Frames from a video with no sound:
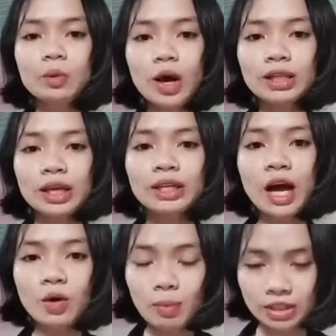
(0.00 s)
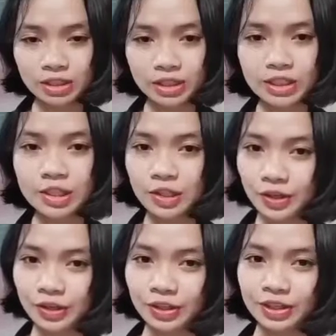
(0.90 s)
what and how much is
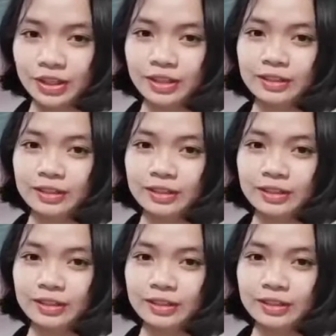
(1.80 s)
learned.